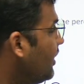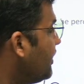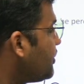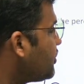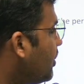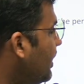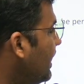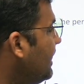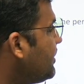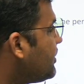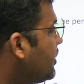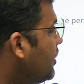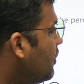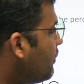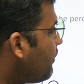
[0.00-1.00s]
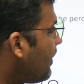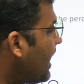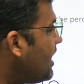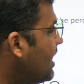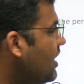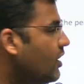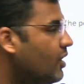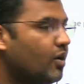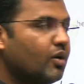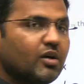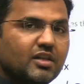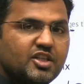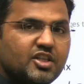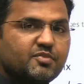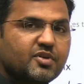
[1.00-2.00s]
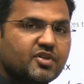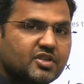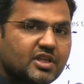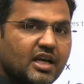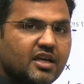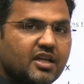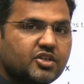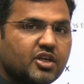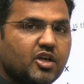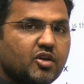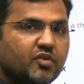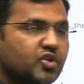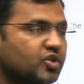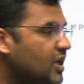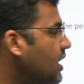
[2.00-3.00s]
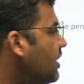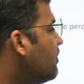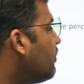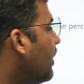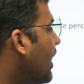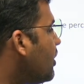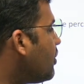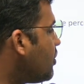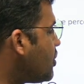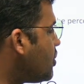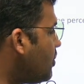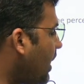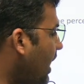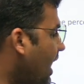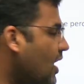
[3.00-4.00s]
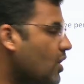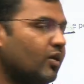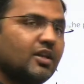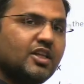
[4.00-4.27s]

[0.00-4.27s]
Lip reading: So instead of finding all these percentage individually, why don't you add all